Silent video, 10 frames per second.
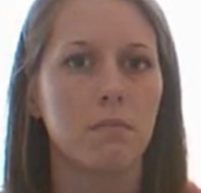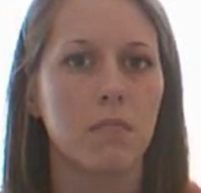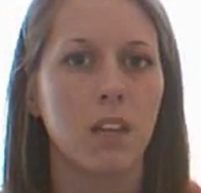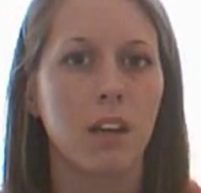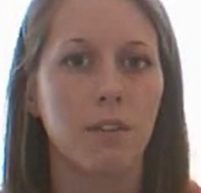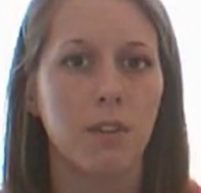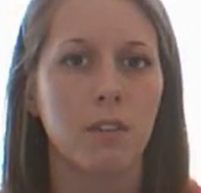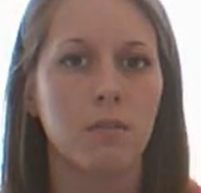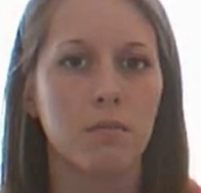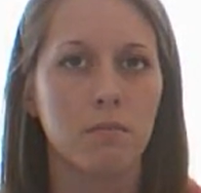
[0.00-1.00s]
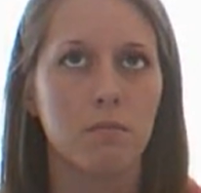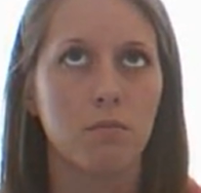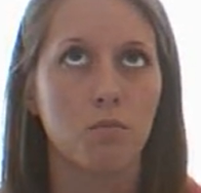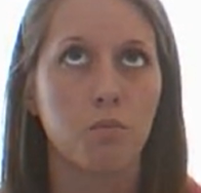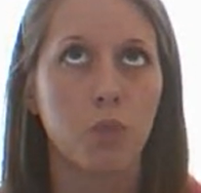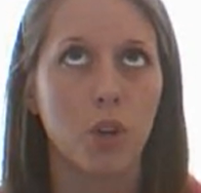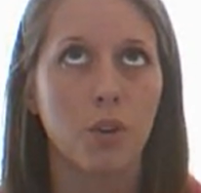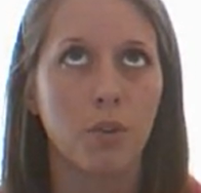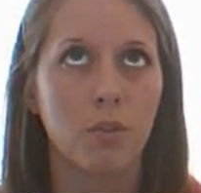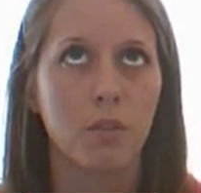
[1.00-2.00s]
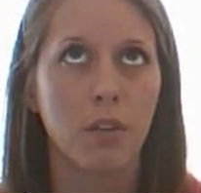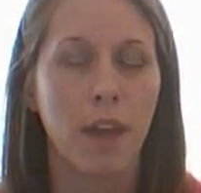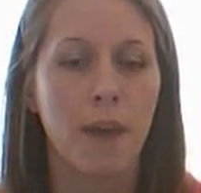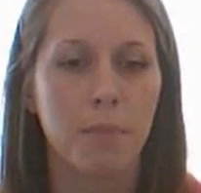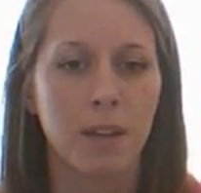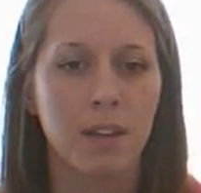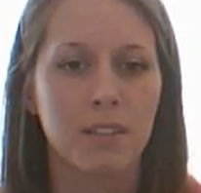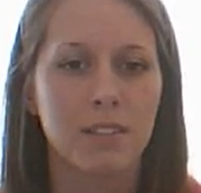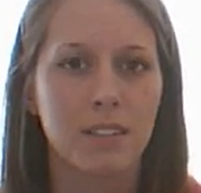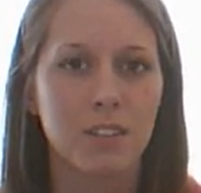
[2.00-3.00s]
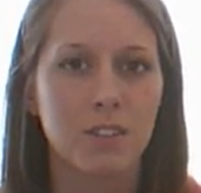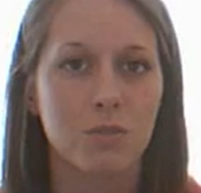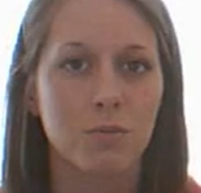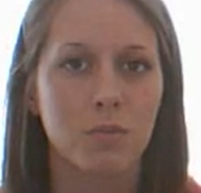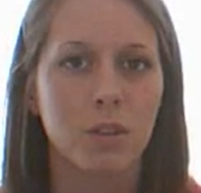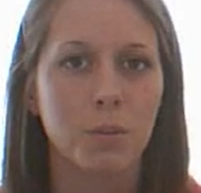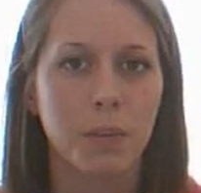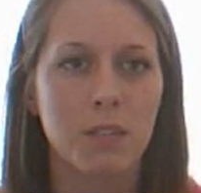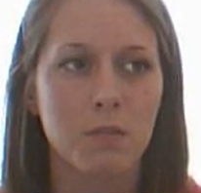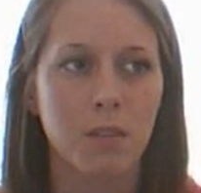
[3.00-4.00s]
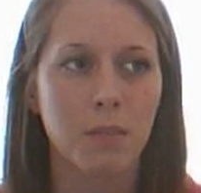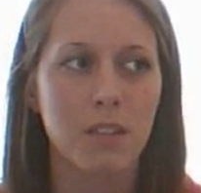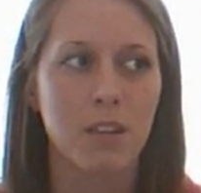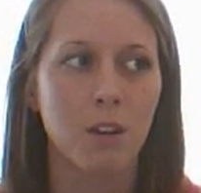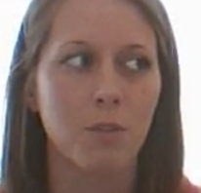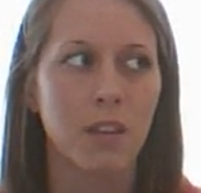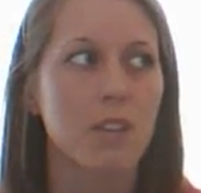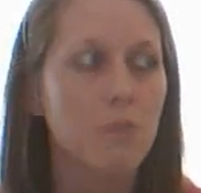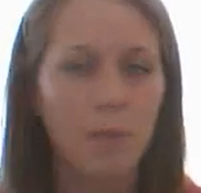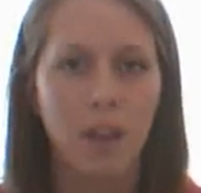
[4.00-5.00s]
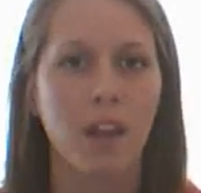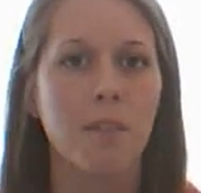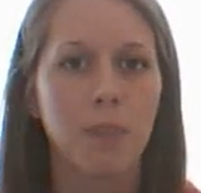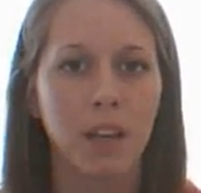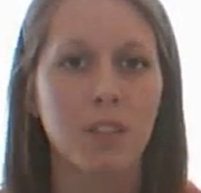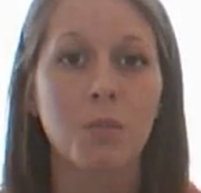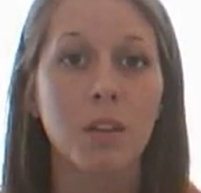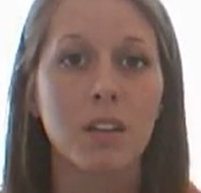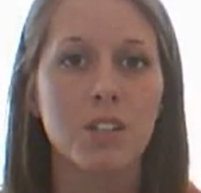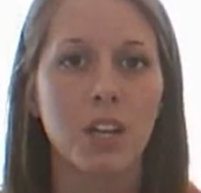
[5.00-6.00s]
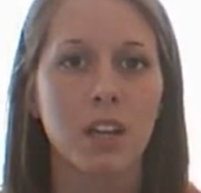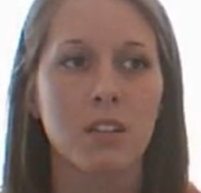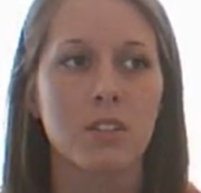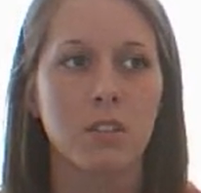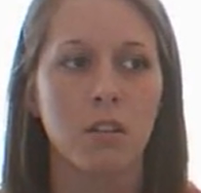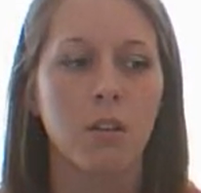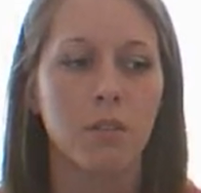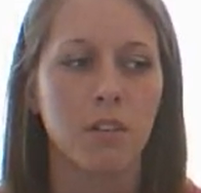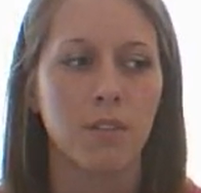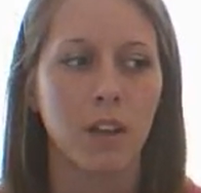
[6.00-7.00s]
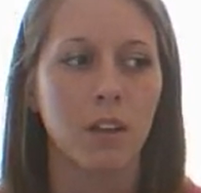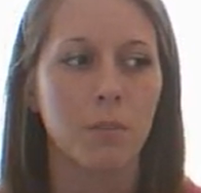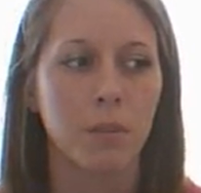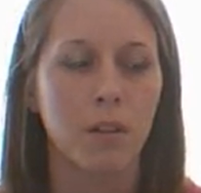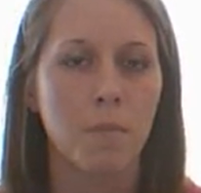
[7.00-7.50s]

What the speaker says: that I found real happiness and just real peace within myself. And that's when my life began to really change and grow and develop. And